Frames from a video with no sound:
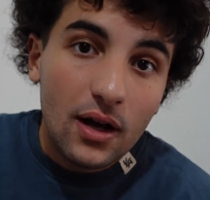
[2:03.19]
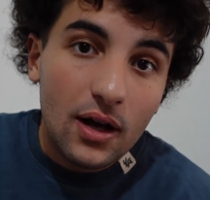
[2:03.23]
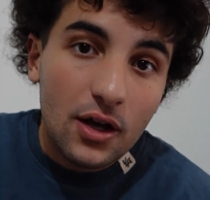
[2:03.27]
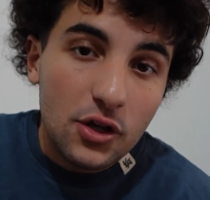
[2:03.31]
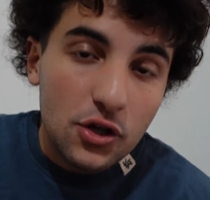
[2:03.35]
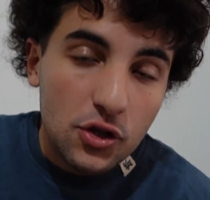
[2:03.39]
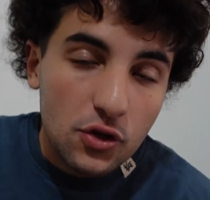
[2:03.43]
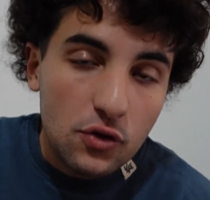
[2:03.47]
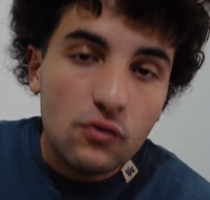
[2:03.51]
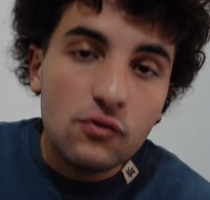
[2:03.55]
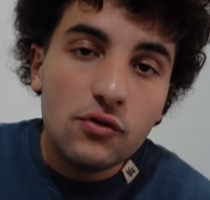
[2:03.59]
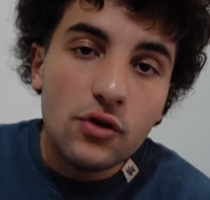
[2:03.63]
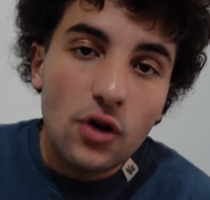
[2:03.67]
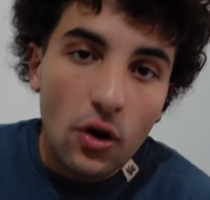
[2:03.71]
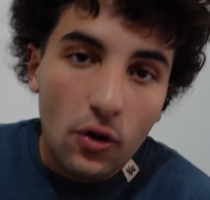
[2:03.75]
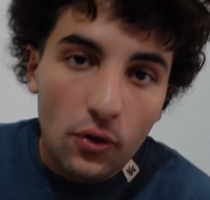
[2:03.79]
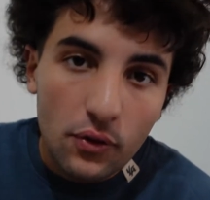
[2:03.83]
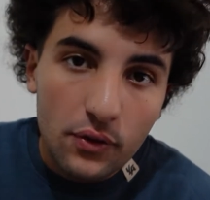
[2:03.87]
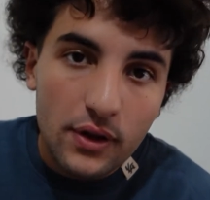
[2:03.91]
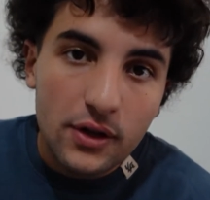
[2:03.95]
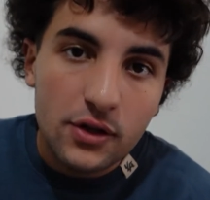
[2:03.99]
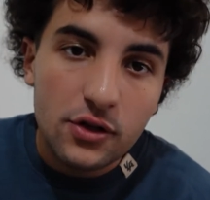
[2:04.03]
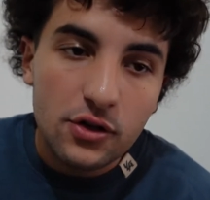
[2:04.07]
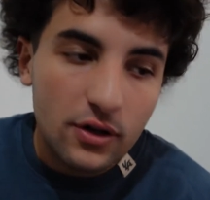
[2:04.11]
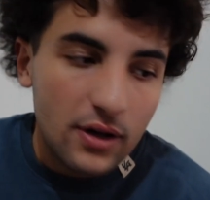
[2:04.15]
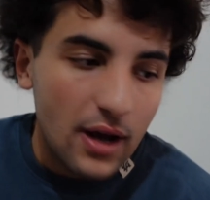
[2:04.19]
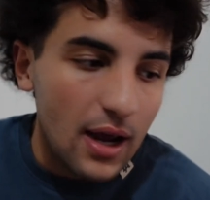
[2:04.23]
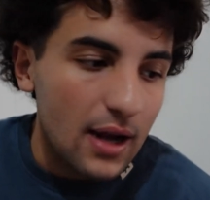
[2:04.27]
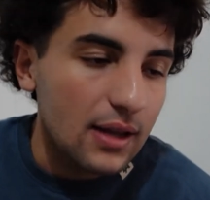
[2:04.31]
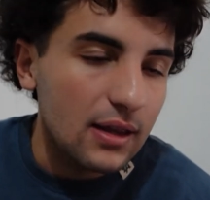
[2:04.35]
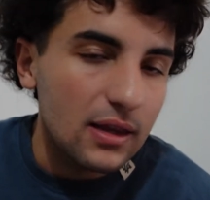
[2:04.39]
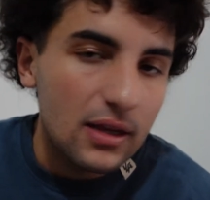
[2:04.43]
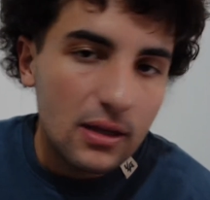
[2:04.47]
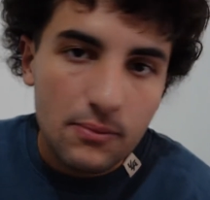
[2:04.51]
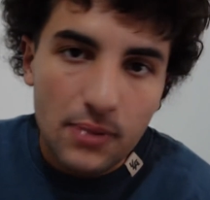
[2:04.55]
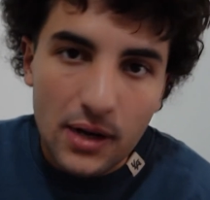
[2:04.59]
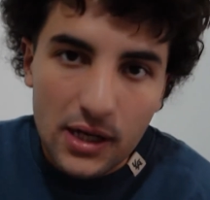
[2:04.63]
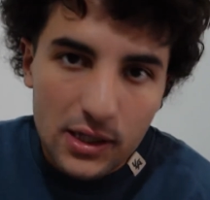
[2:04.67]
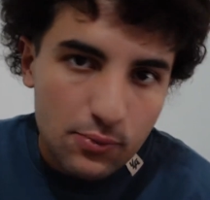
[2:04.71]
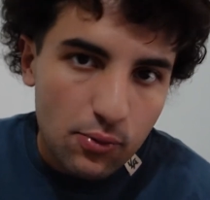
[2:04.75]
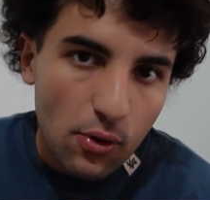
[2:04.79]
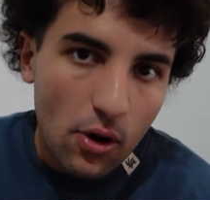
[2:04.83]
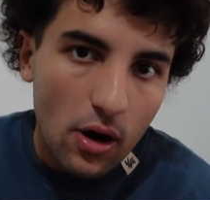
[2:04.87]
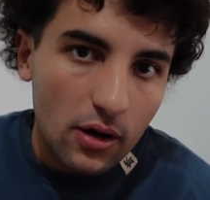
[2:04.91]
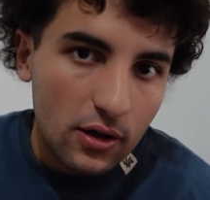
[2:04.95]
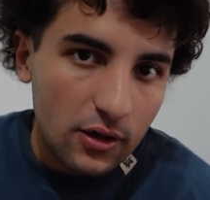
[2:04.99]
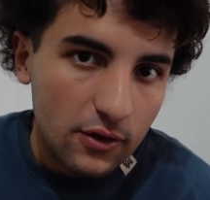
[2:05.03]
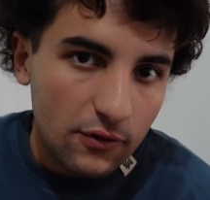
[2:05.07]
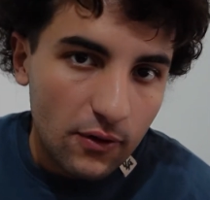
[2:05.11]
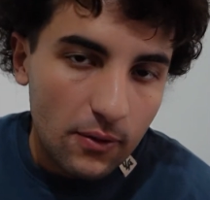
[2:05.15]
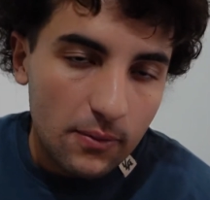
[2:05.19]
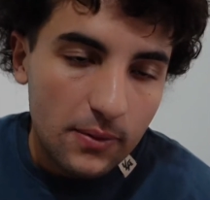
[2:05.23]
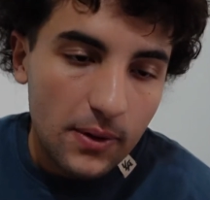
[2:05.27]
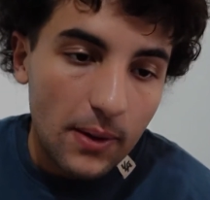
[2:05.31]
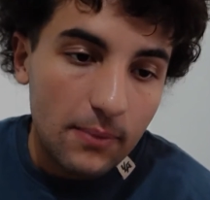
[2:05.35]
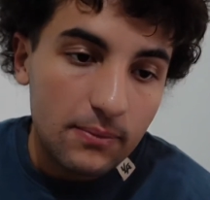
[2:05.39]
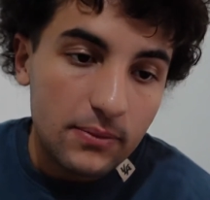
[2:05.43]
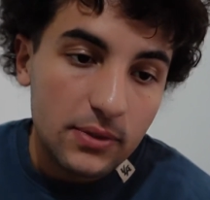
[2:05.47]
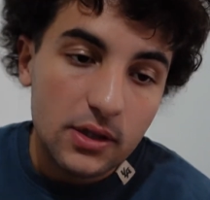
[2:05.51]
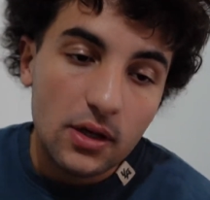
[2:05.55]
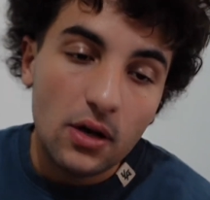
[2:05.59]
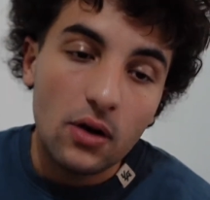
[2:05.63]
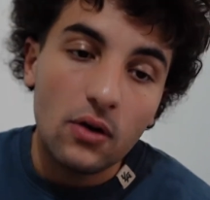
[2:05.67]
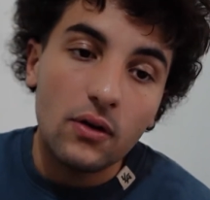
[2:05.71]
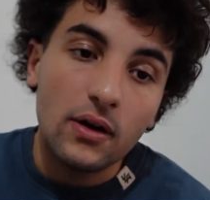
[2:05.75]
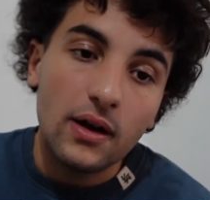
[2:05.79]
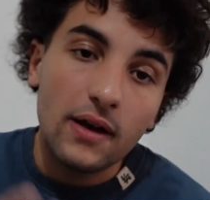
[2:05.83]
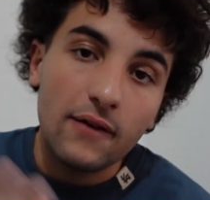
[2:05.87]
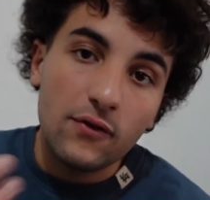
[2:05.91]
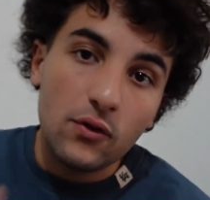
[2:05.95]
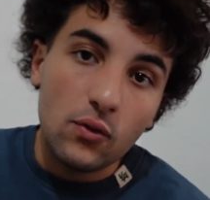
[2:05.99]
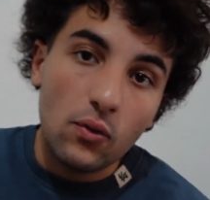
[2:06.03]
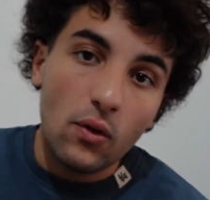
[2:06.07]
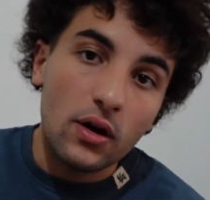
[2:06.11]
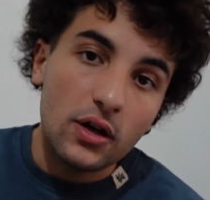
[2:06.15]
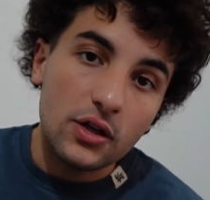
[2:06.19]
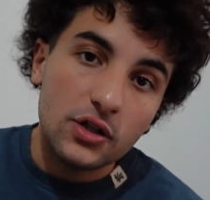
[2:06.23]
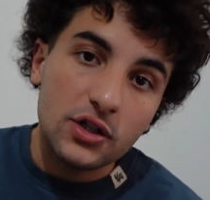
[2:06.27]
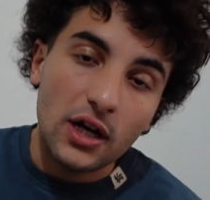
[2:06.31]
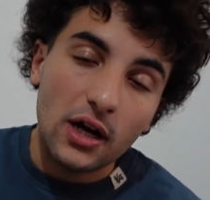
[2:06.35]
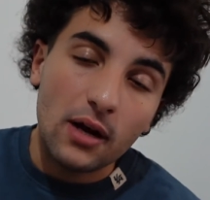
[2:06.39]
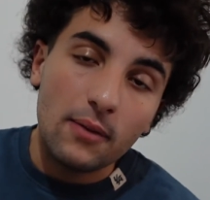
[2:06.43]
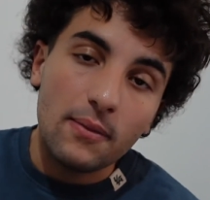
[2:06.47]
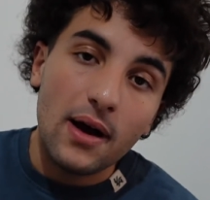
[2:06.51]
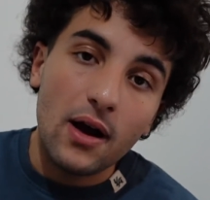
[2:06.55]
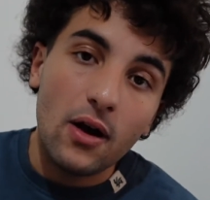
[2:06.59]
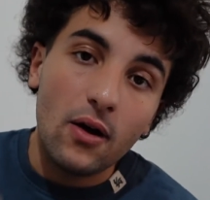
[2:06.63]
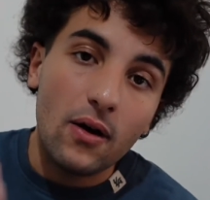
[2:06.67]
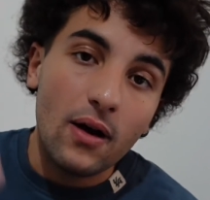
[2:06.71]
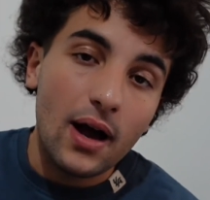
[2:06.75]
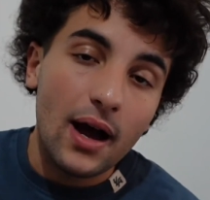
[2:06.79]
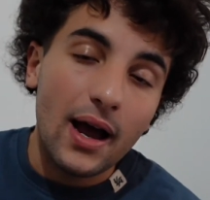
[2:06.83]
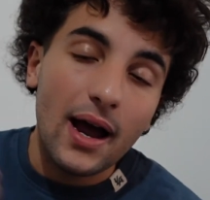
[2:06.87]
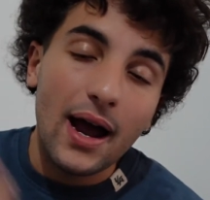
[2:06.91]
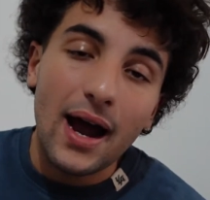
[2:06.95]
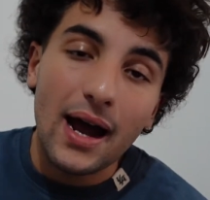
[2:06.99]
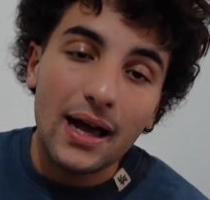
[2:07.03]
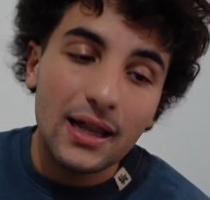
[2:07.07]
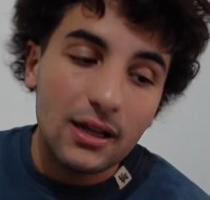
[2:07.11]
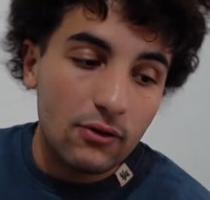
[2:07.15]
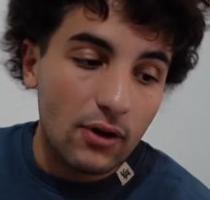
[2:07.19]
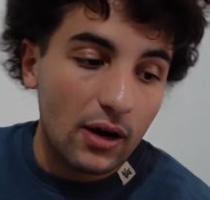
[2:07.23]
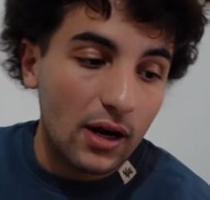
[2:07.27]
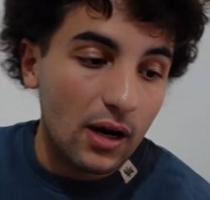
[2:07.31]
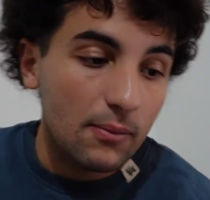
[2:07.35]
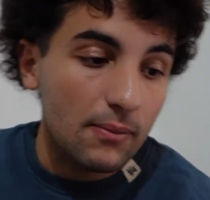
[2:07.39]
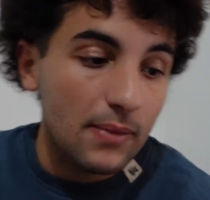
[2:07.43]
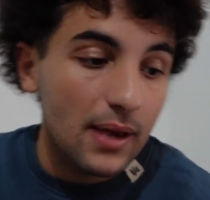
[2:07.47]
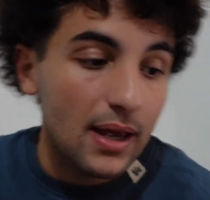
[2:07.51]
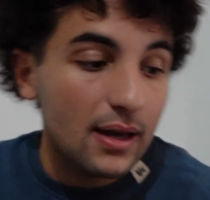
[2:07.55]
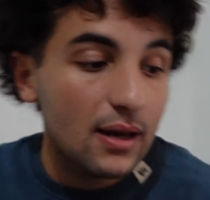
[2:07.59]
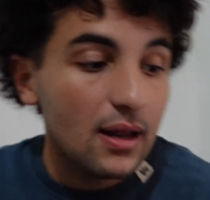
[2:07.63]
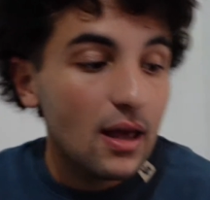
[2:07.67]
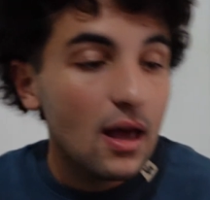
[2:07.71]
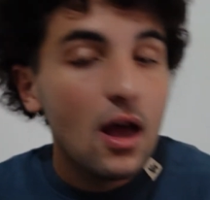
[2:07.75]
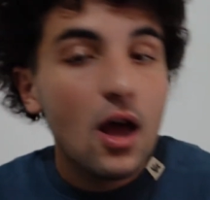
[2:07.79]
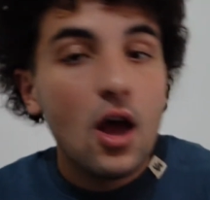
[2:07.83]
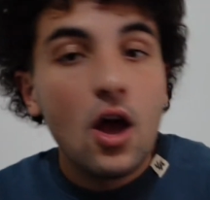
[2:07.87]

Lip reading: you know that you're getting the best products from them. So if you want to check them out, I highly recommend.